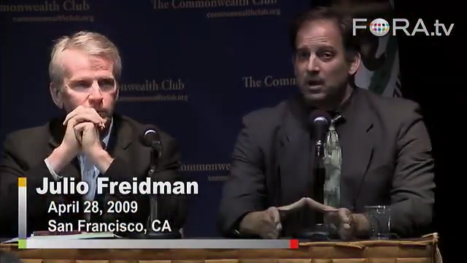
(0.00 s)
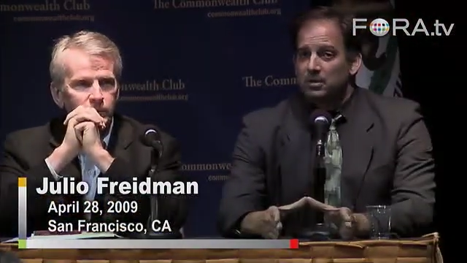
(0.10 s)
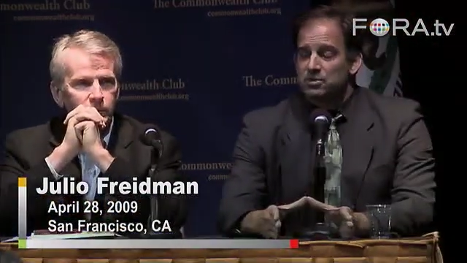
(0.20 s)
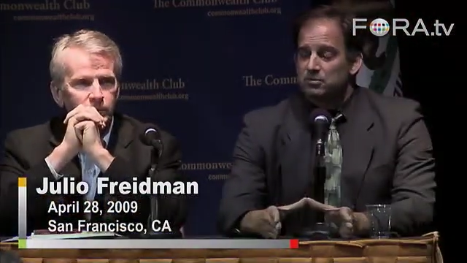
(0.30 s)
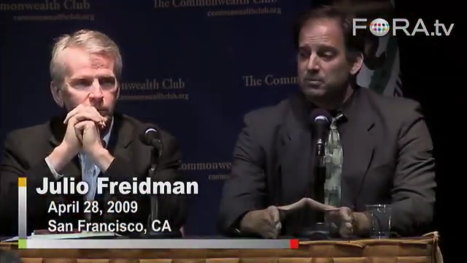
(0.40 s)

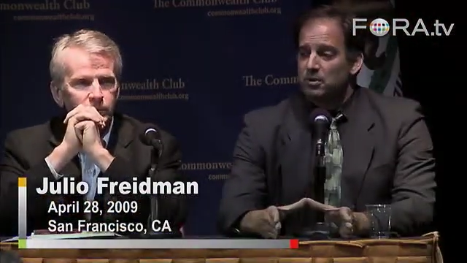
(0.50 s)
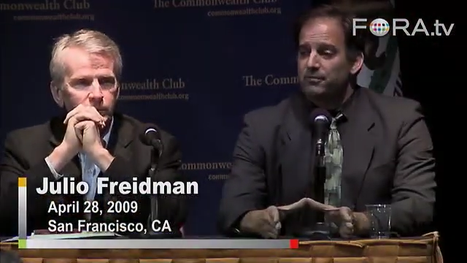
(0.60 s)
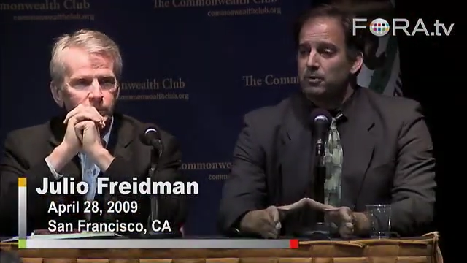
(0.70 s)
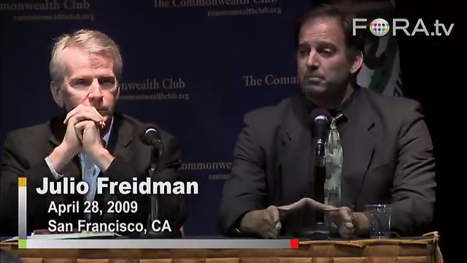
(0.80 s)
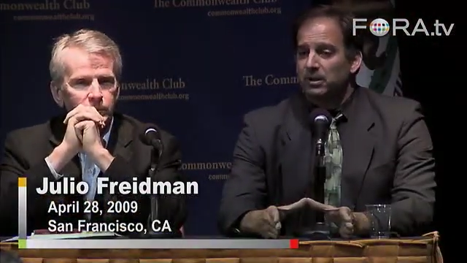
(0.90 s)
Speaker 1: dollars, three point
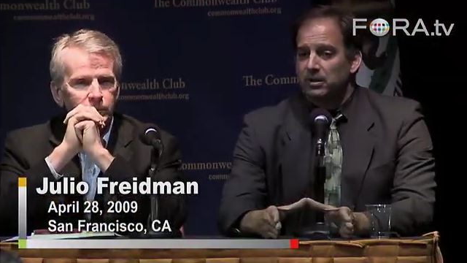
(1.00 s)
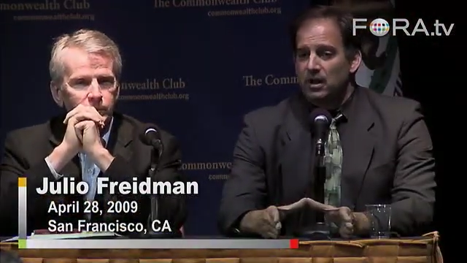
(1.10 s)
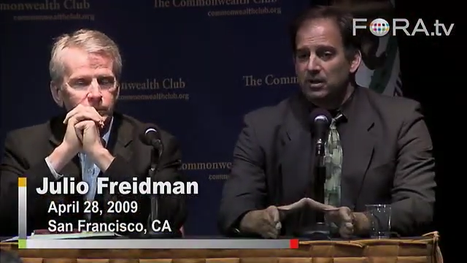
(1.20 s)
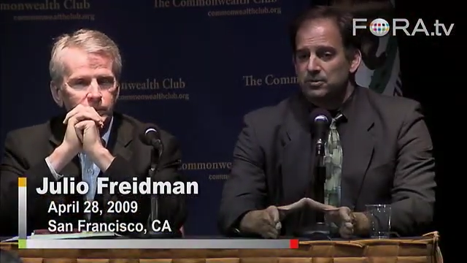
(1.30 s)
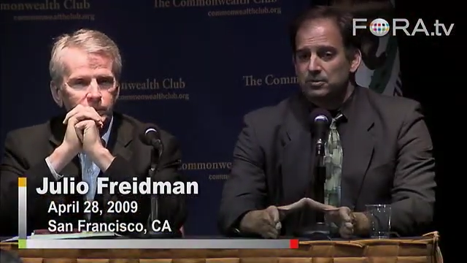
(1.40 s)
four billion
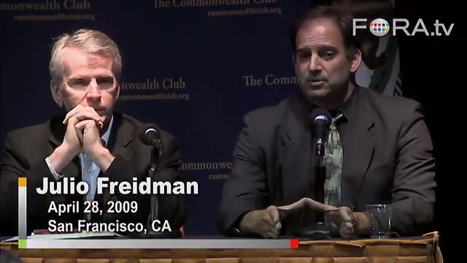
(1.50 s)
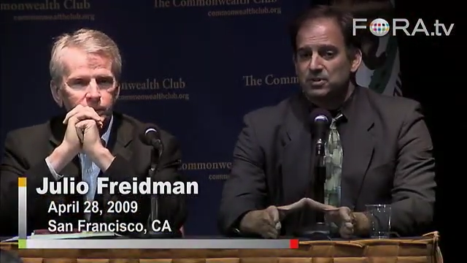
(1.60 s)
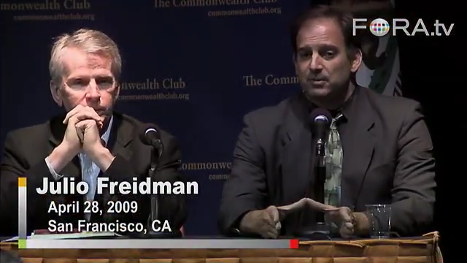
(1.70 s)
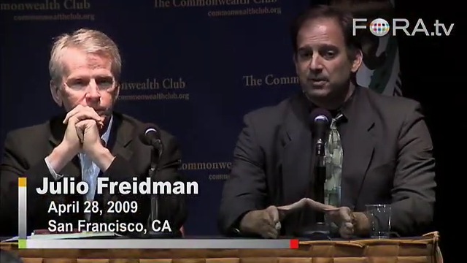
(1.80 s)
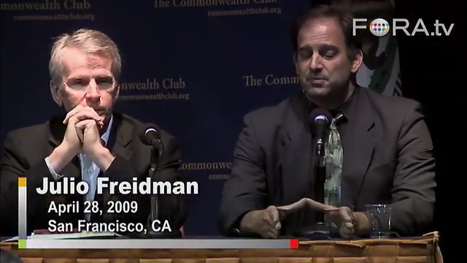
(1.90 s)
dollars are in the
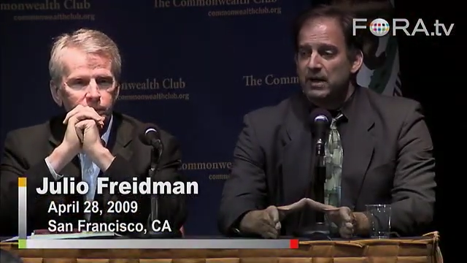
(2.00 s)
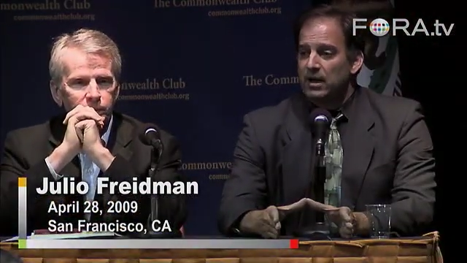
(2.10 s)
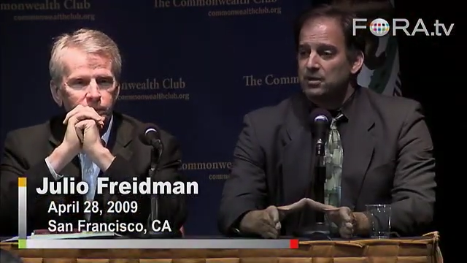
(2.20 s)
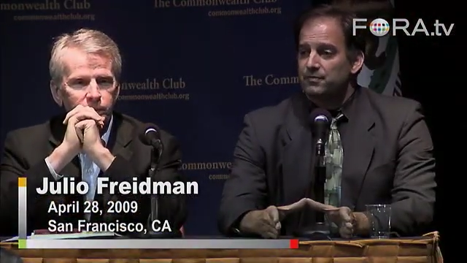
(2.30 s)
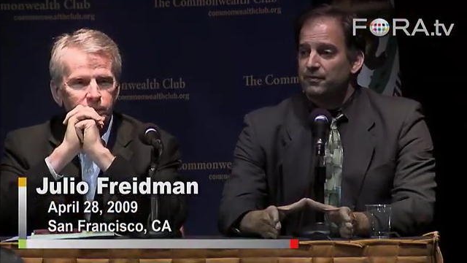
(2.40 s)
stimulus
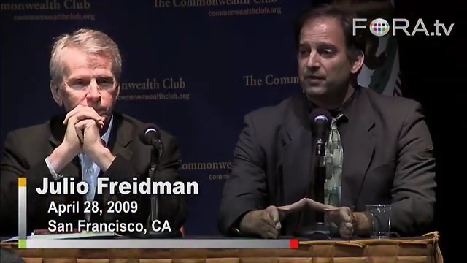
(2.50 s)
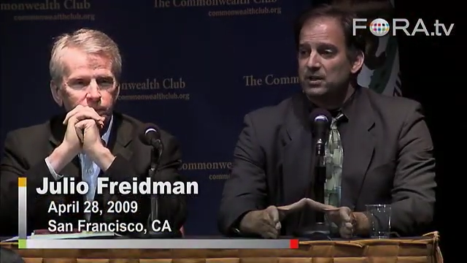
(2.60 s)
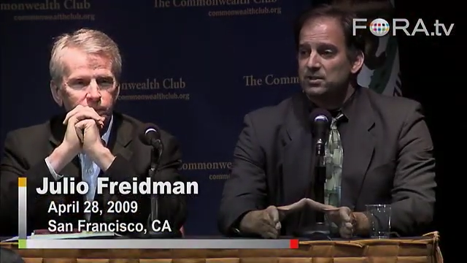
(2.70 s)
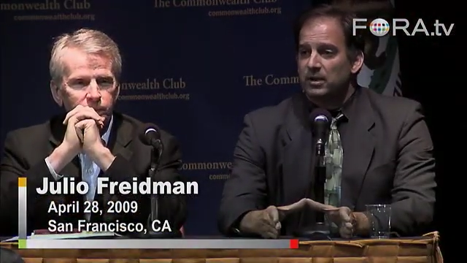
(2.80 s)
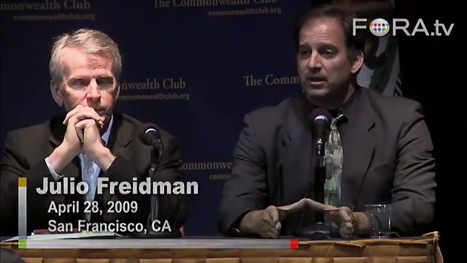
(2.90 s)
package for
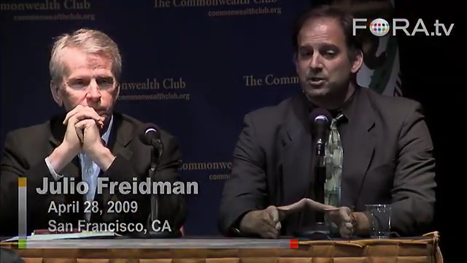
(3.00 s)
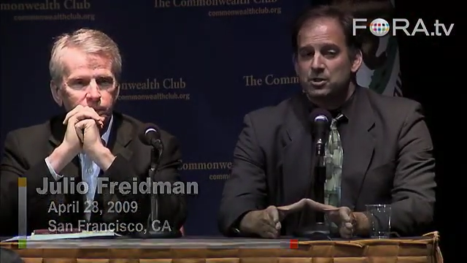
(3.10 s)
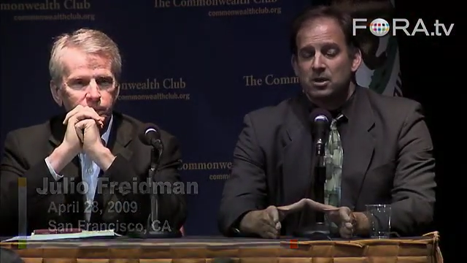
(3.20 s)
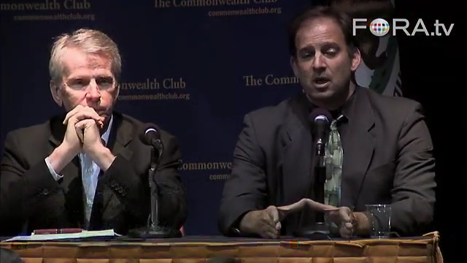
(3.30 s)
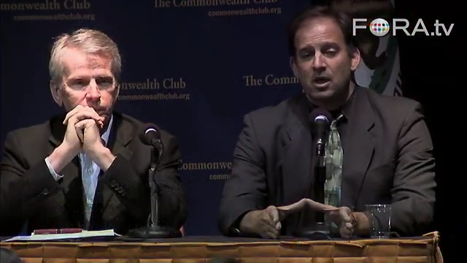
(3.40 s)
fossil
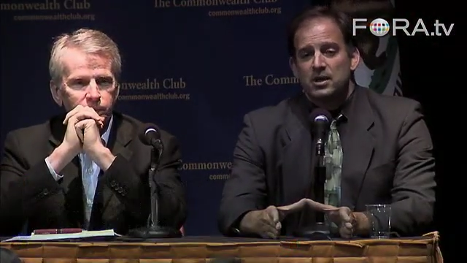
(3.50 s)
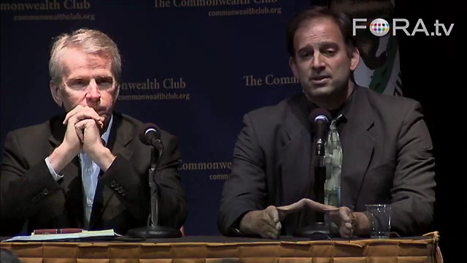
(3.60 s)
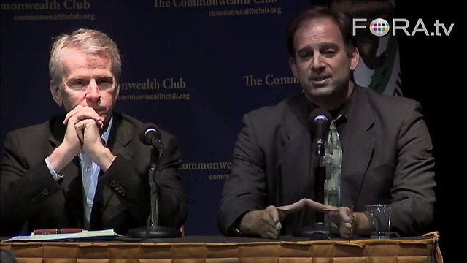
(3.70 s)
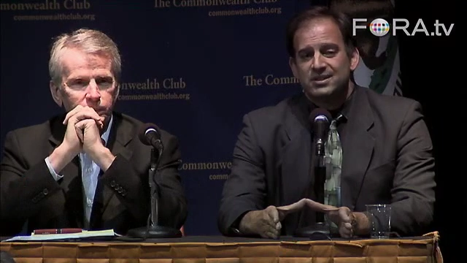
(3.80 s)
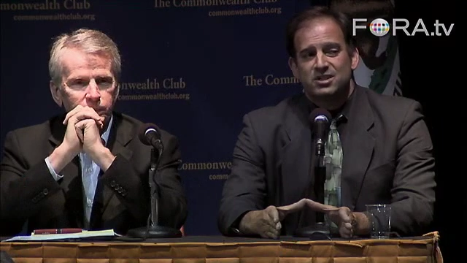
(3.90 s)
energy.
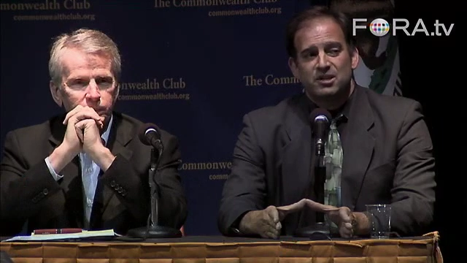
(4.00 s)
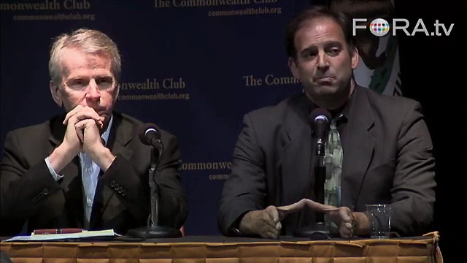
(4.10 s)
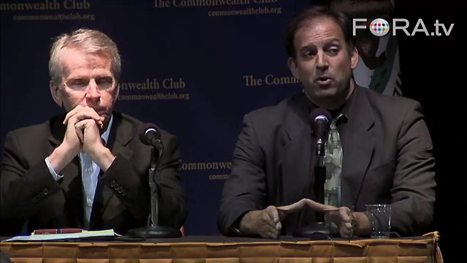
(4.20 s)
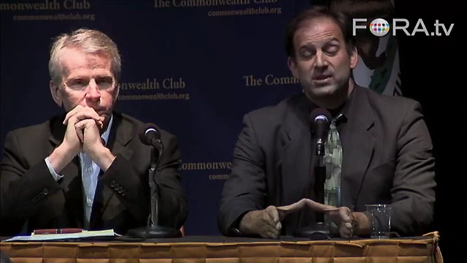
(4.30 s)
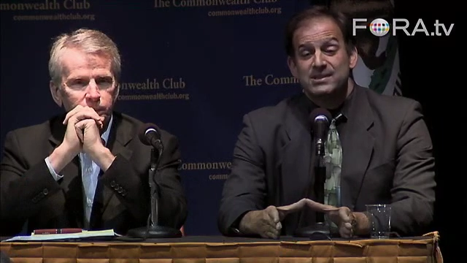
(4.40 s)
sixteen
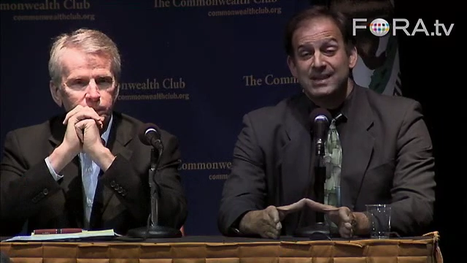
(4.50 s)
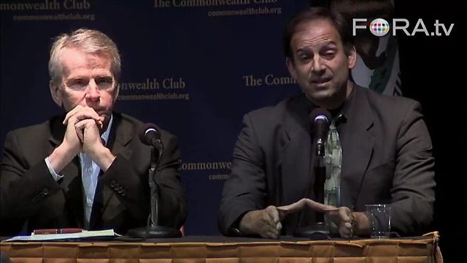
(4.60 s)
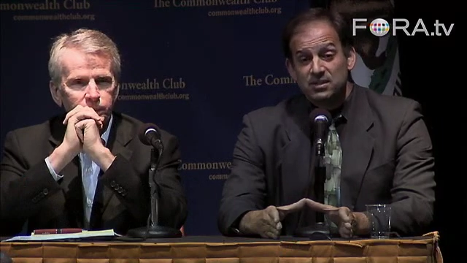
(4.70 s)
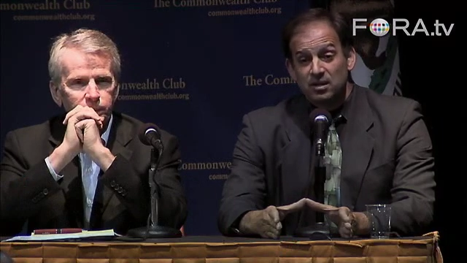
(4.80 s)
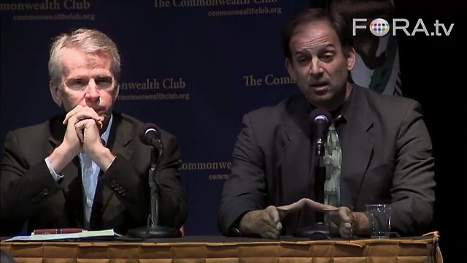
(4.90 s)
point
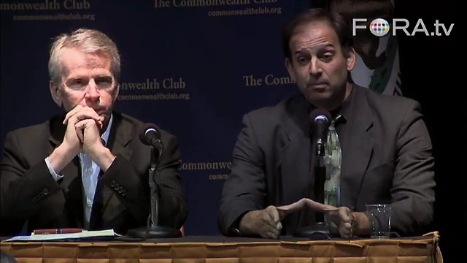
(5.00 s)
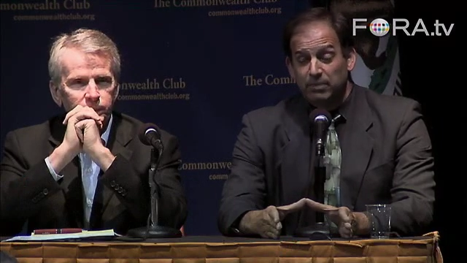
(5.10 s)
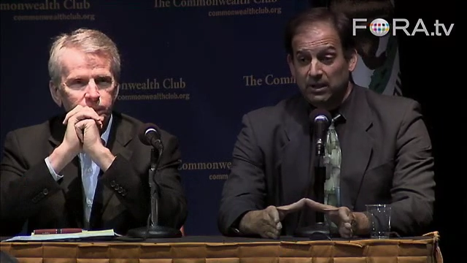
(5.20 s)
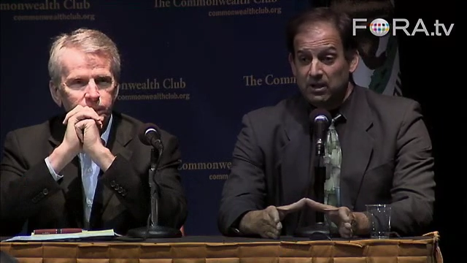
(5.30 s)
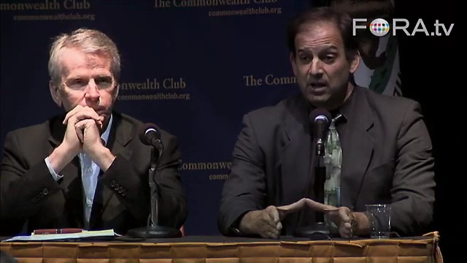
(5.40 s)
six
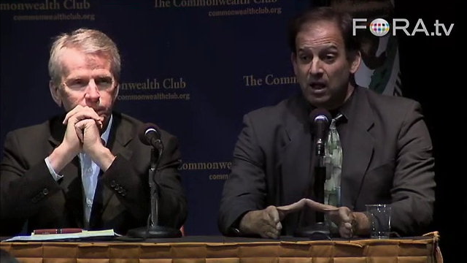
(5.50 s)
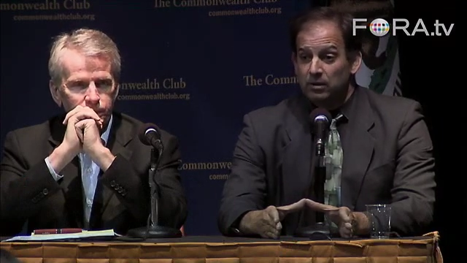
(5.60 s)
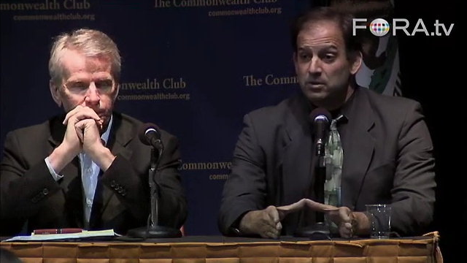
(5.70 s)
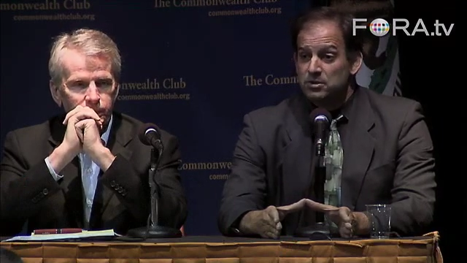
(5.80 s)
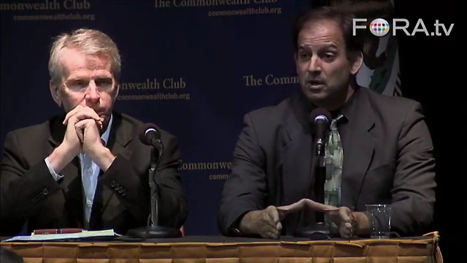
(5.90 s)
billion
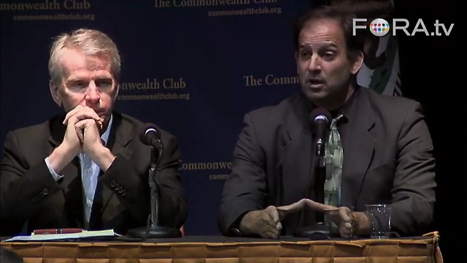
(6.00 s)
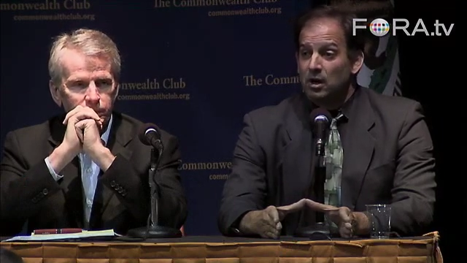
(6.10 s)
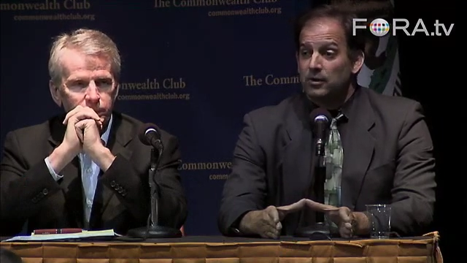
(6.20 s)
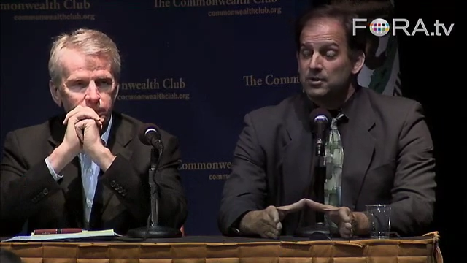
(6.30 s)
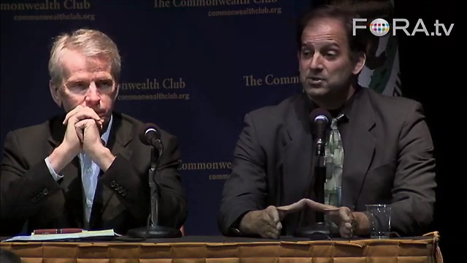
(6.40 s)
dollars are in the